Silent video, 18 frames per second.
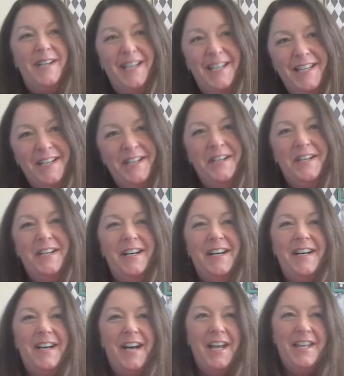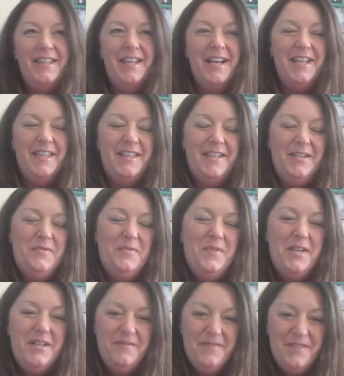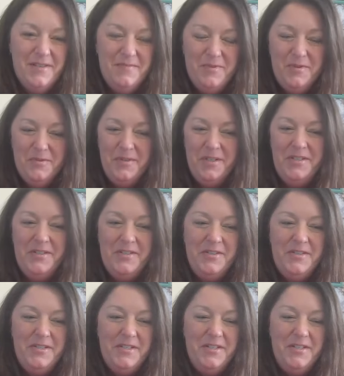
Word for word: but uh, I, I, think one of them will return